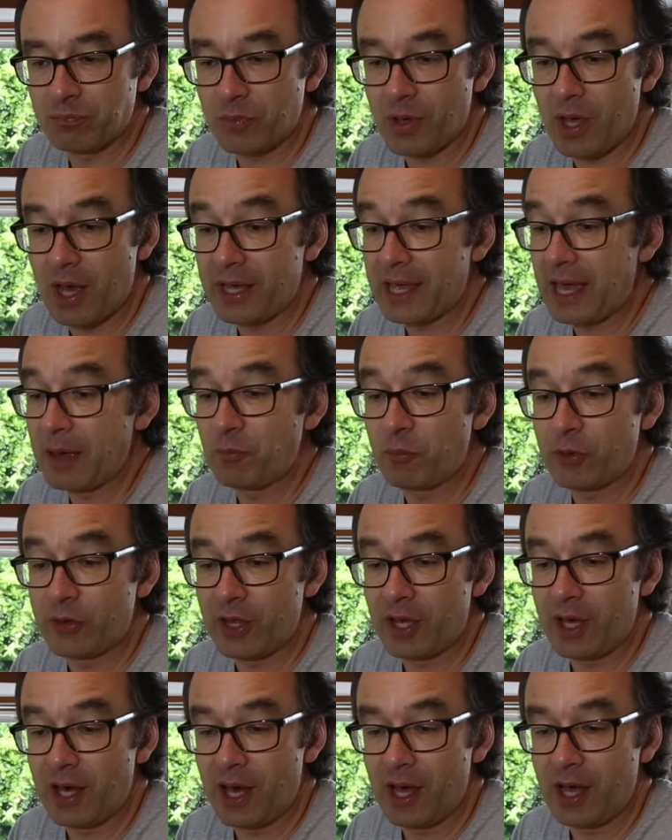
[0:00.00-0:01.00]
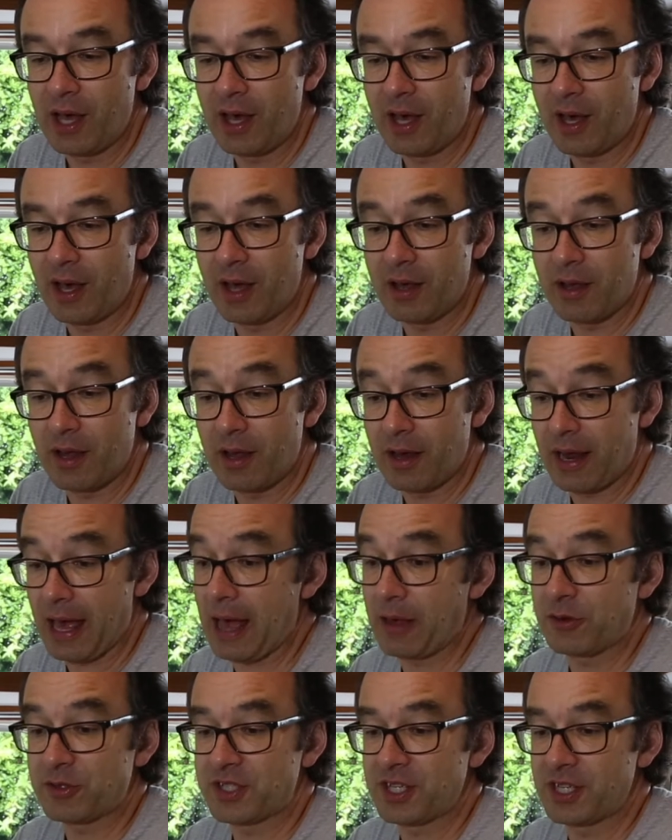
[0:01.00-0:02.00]
Again, with a
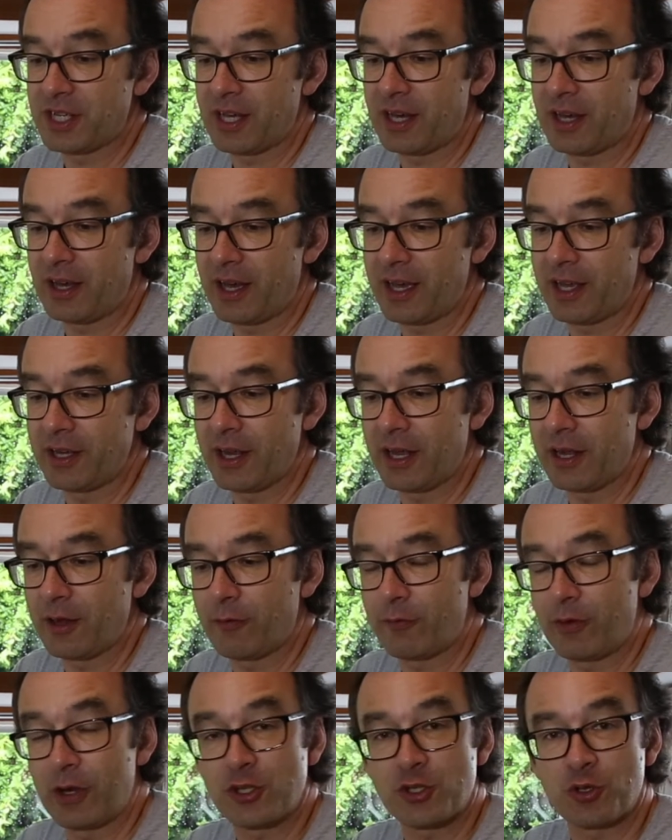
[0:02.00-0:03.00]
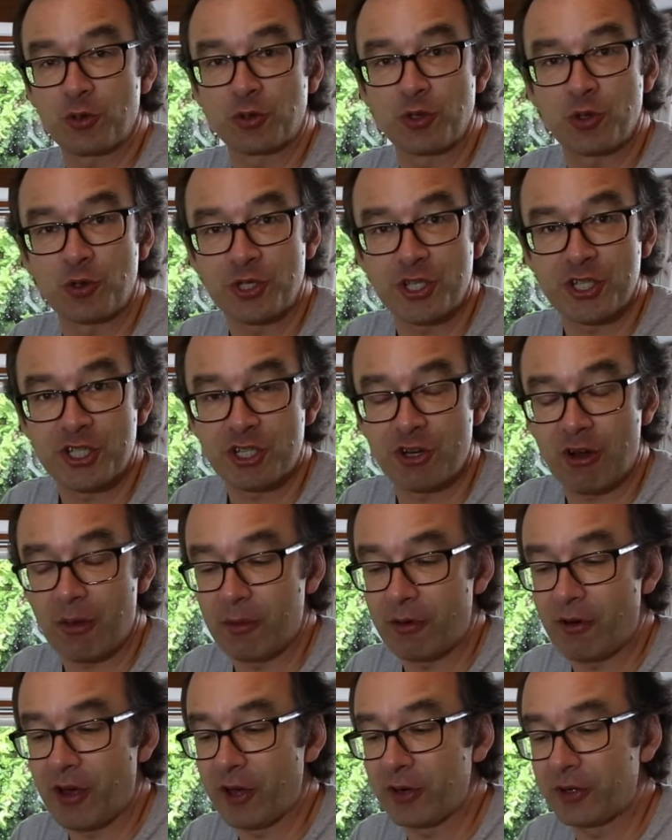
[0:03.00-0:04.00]
house in a village called Dorchester up
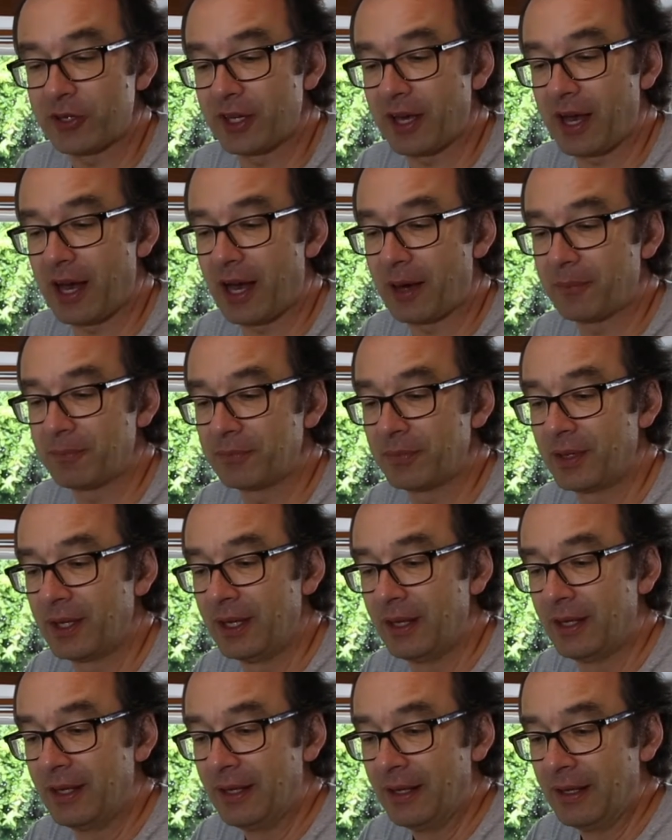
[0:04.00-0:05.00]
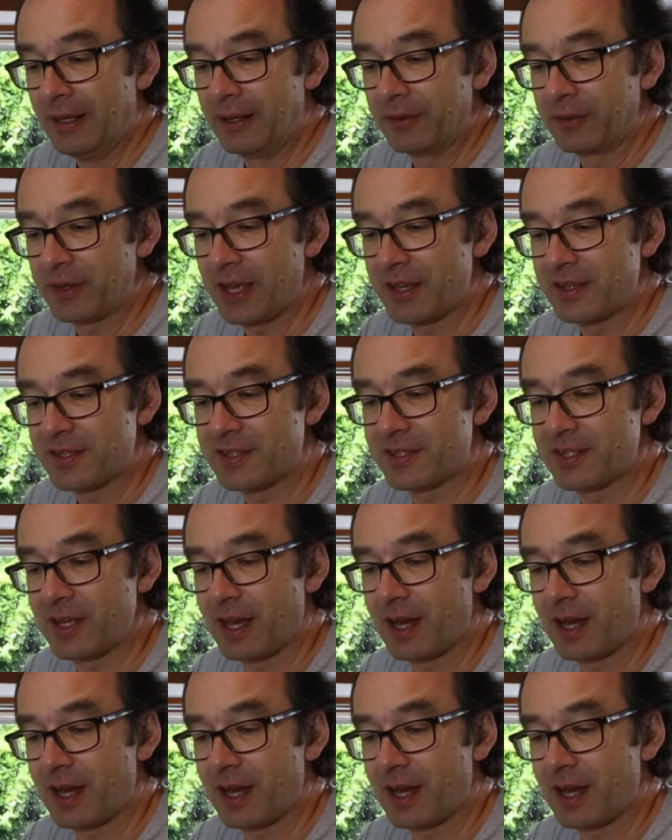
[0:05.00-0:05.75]
the road, there's